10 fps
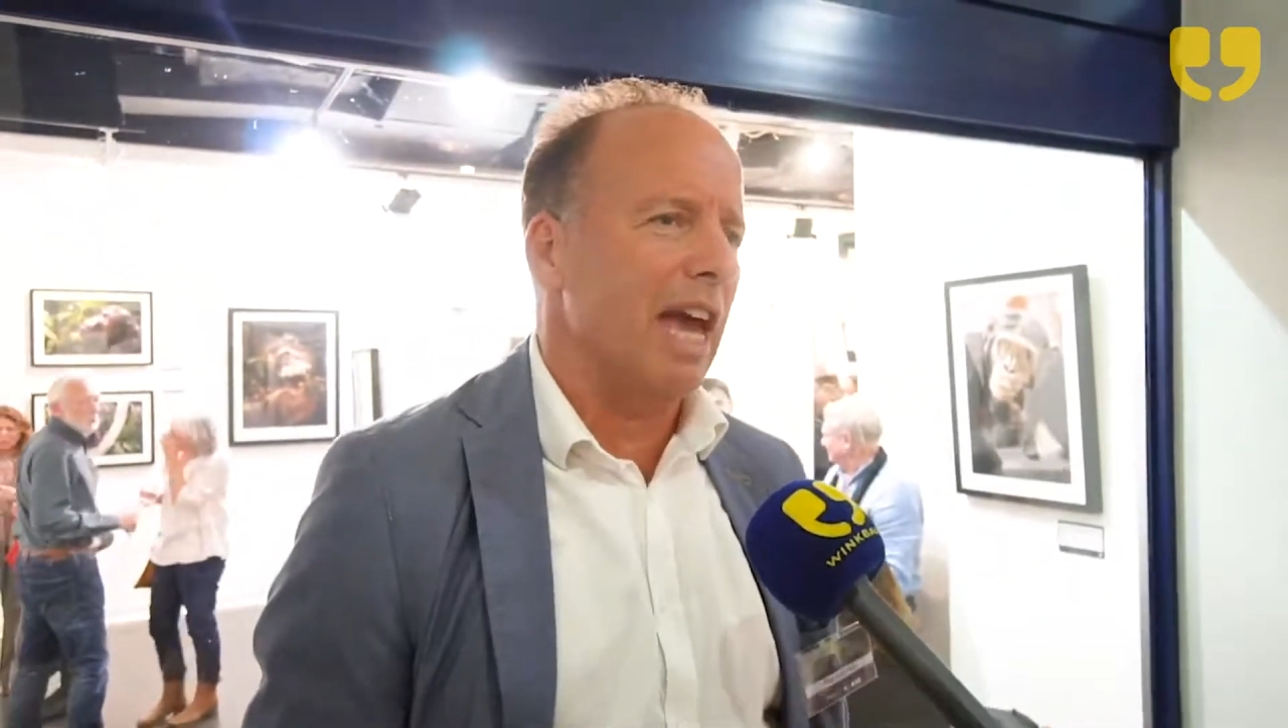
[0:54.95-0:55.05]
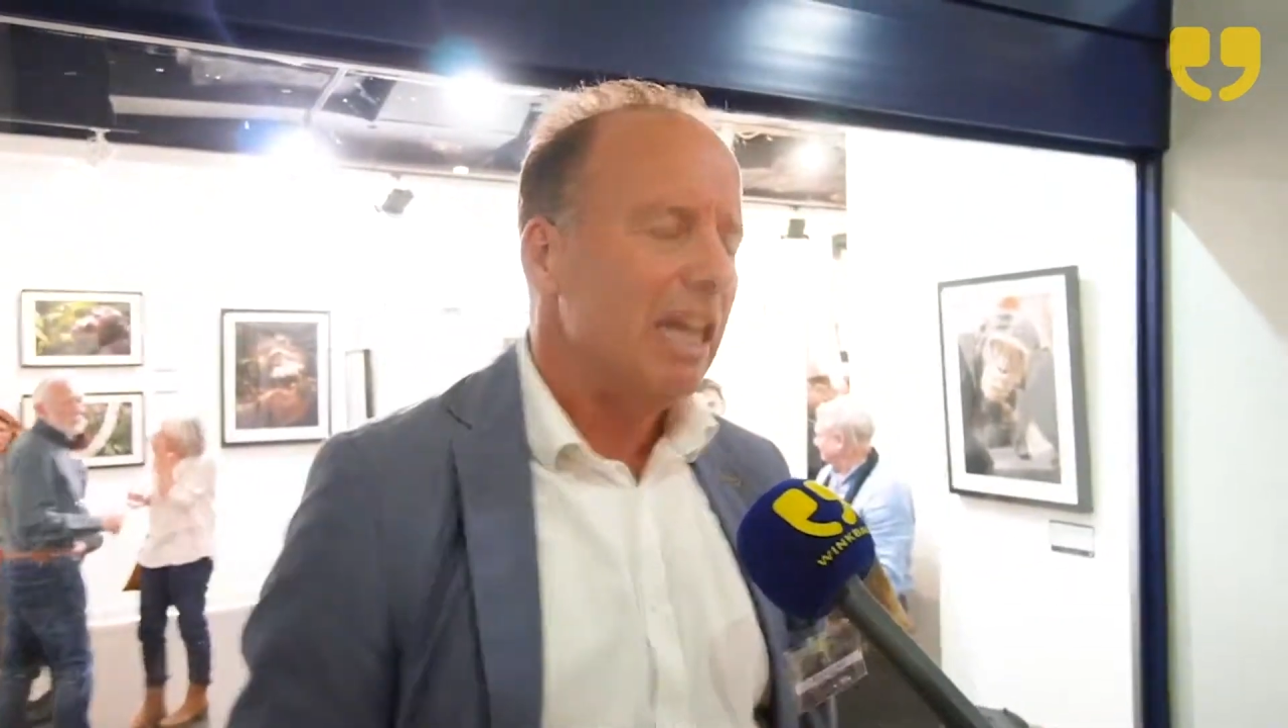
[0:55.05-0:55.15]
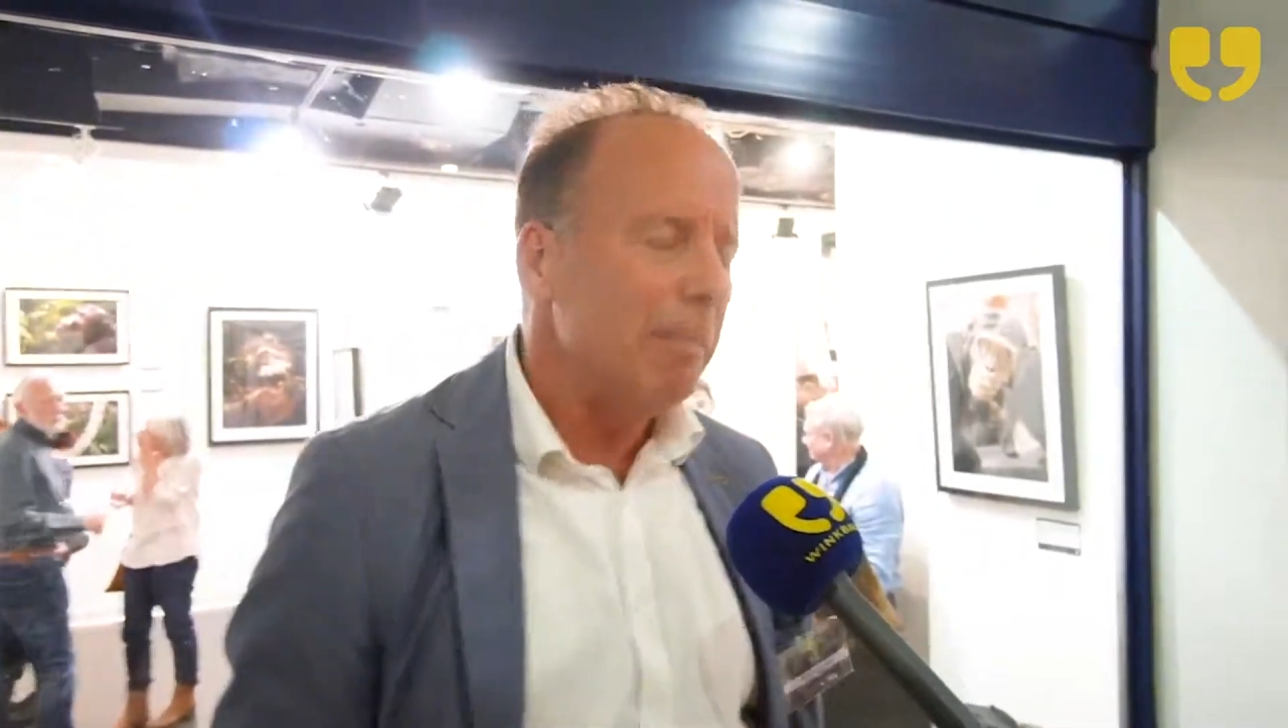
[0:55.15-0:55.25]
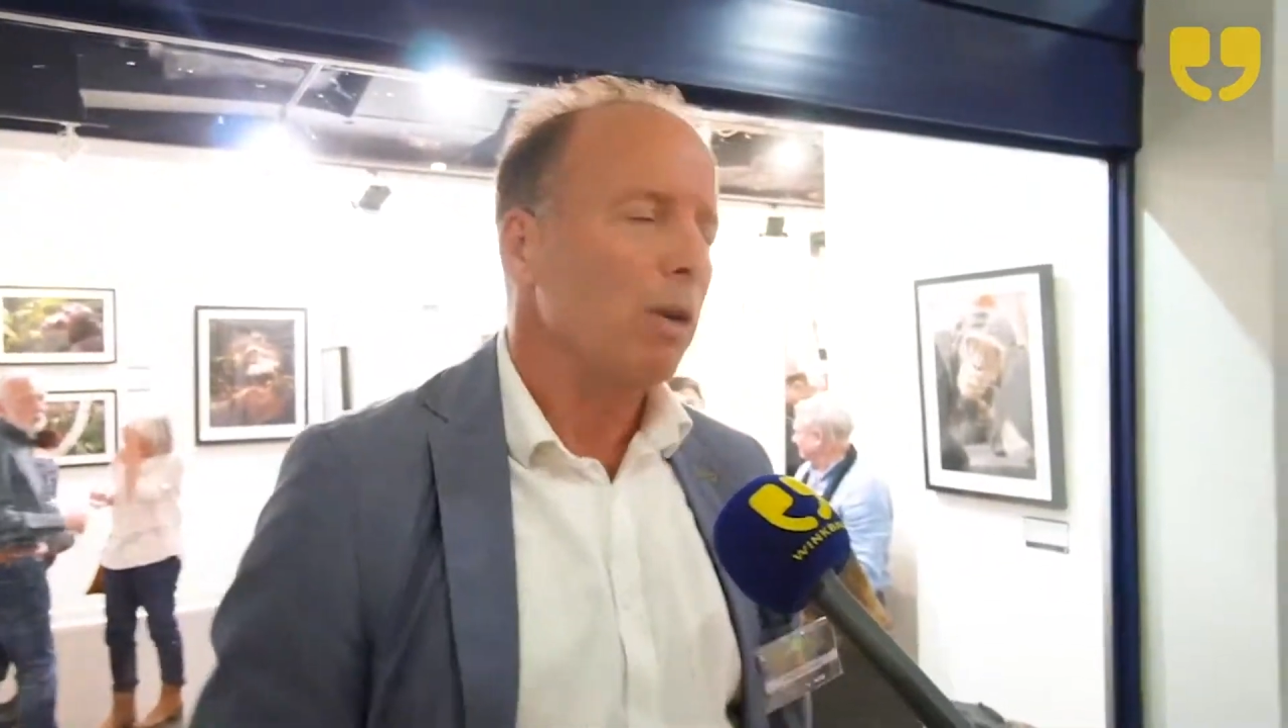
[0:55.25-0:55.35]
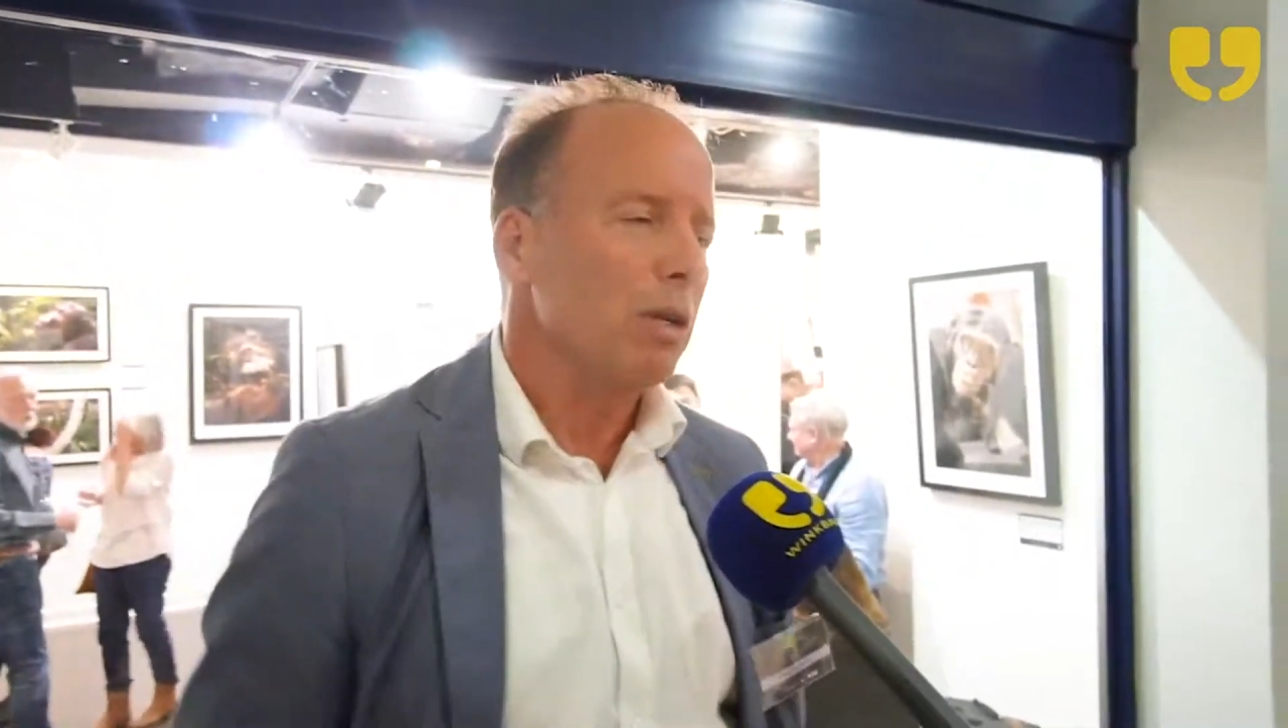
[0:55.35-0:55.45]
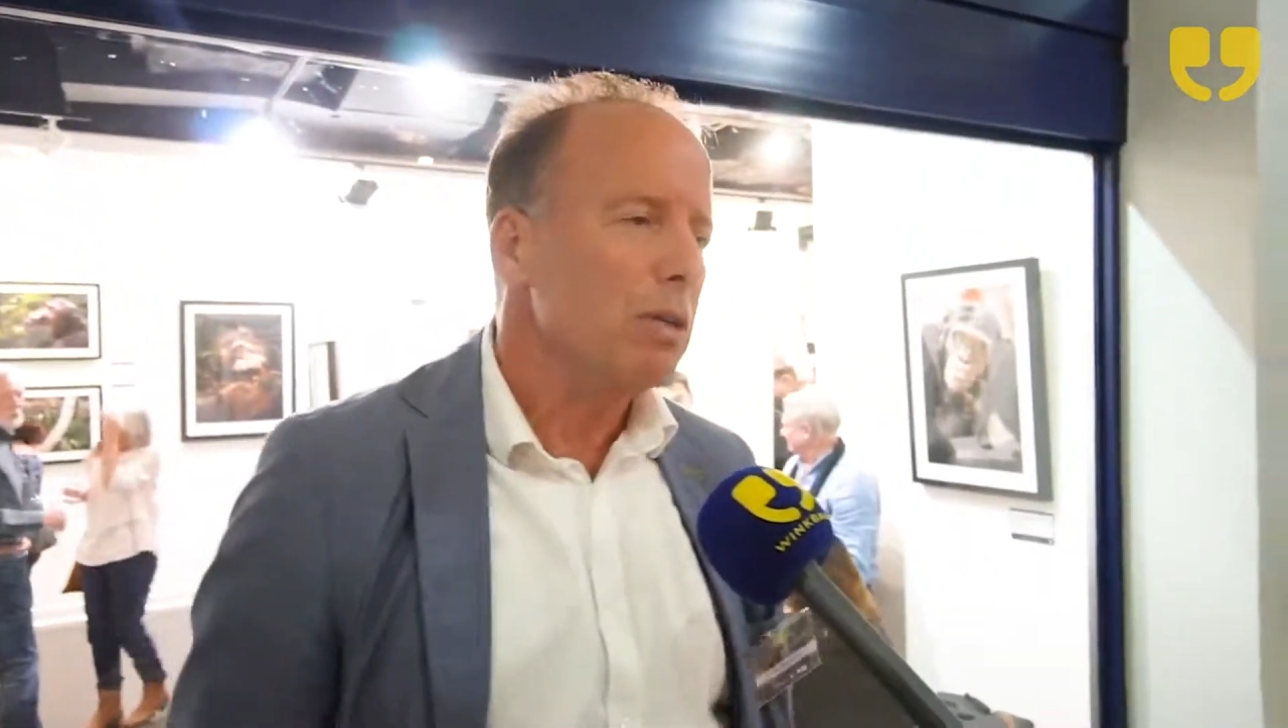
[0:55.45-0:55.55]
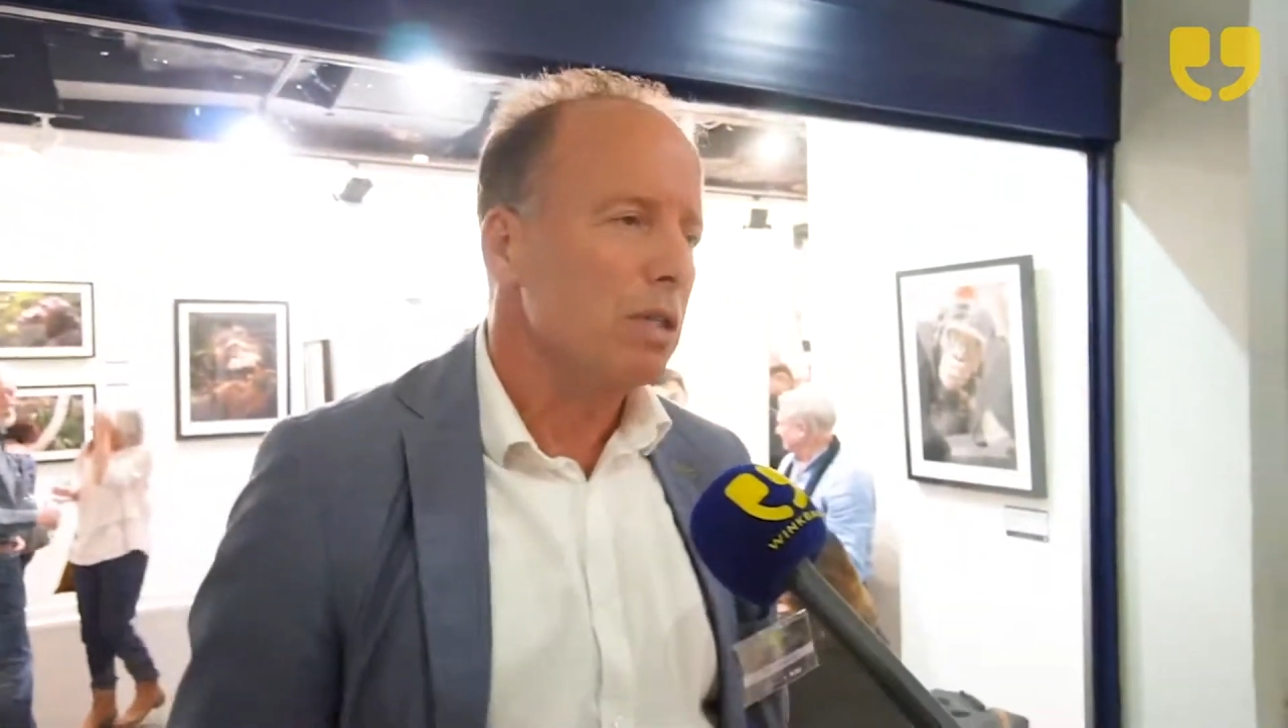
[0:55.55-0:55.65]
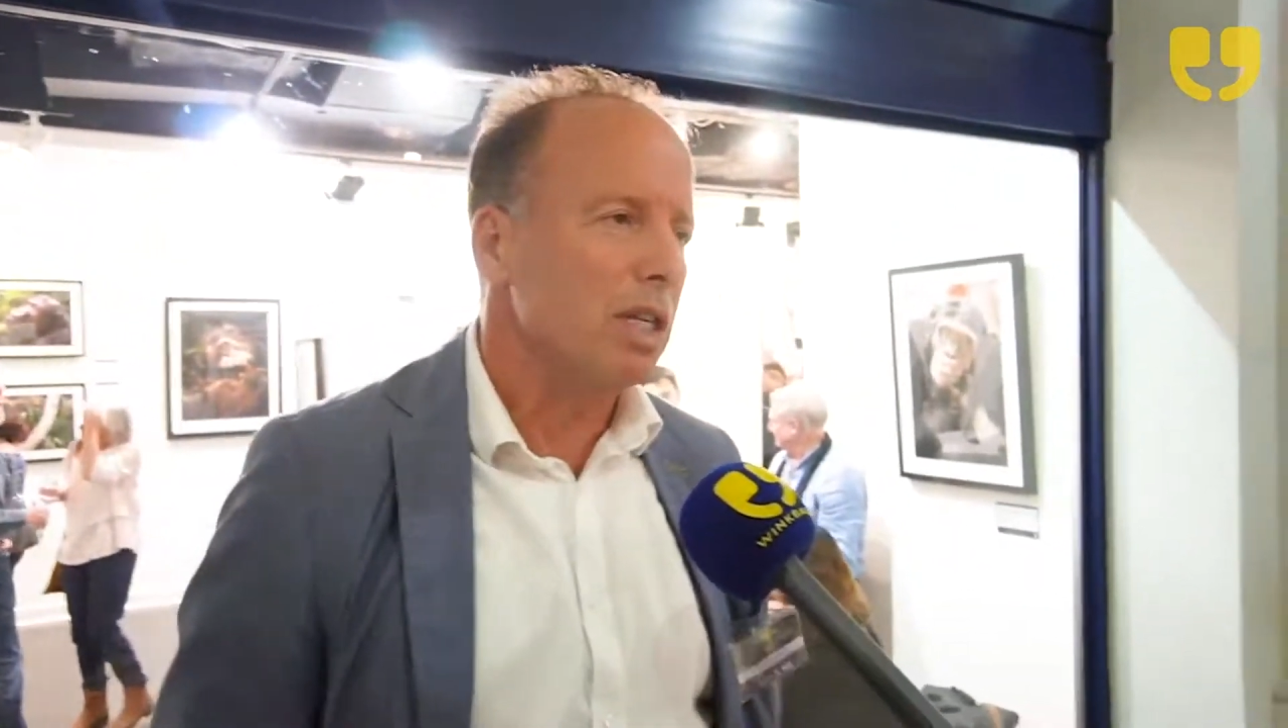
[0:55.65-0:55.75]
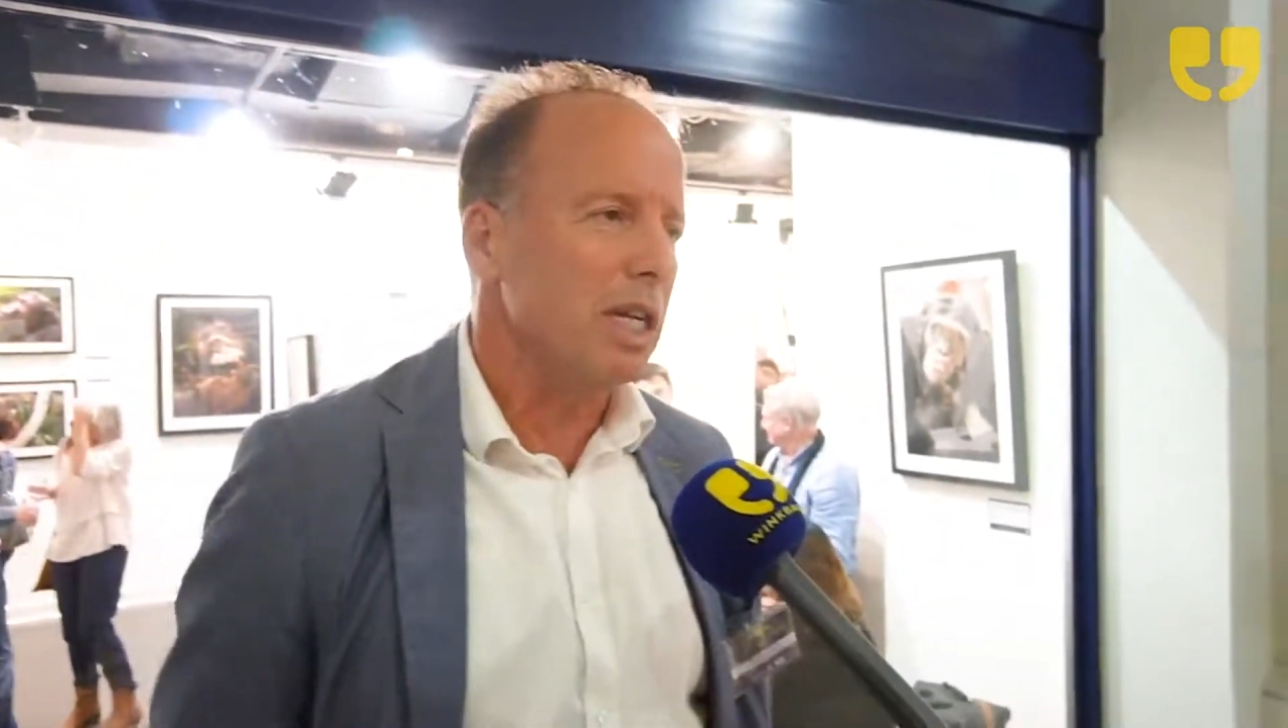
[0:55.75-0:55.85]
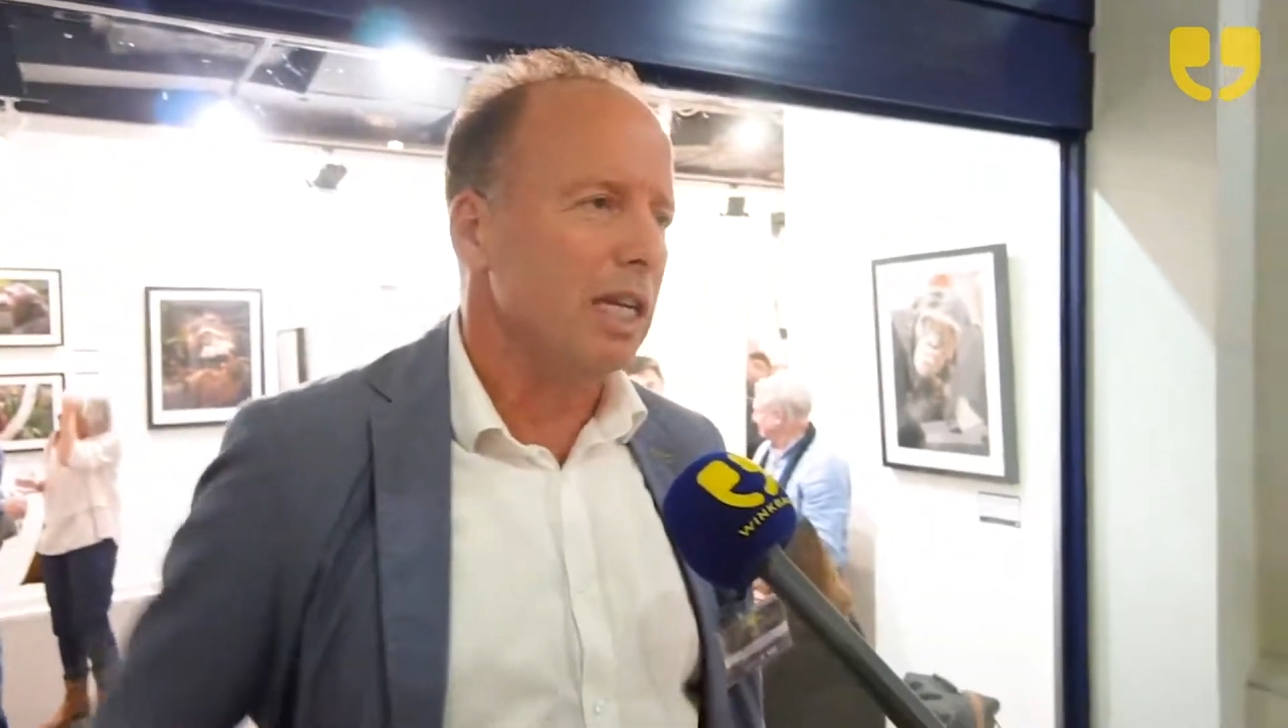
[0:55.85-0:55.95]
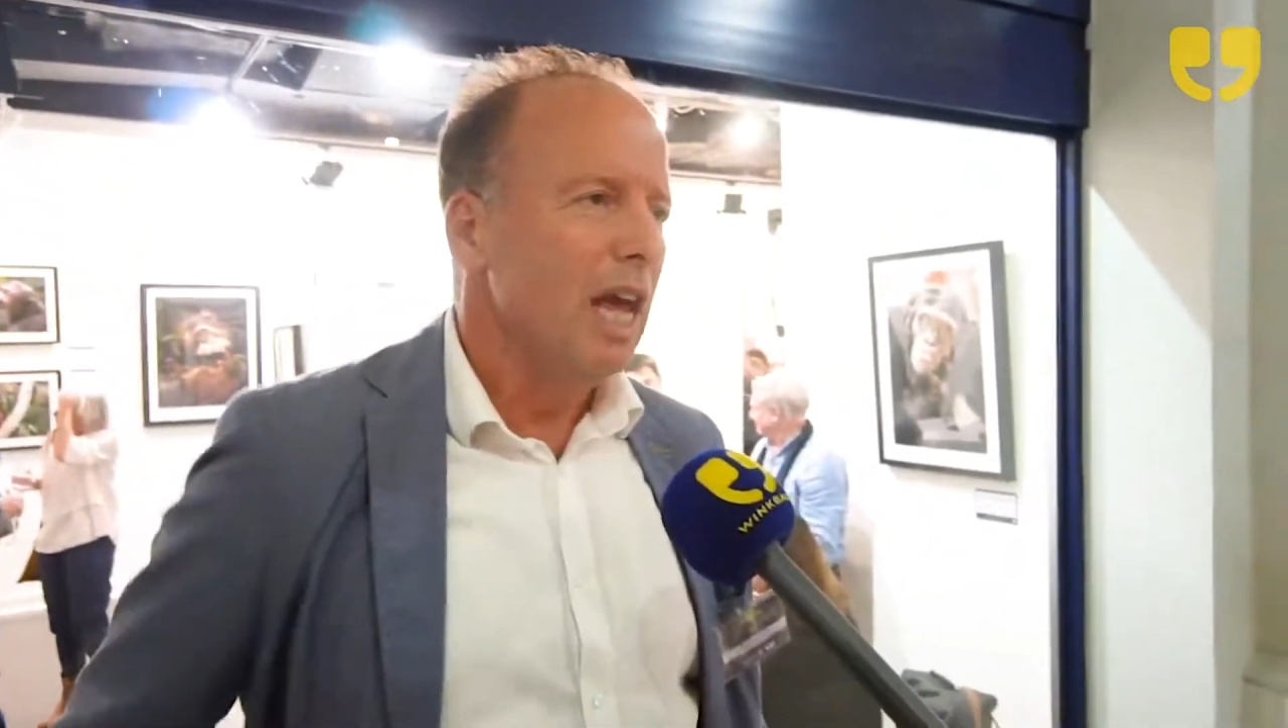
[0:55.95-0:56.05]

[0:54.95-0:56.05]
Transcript: anybody who's seen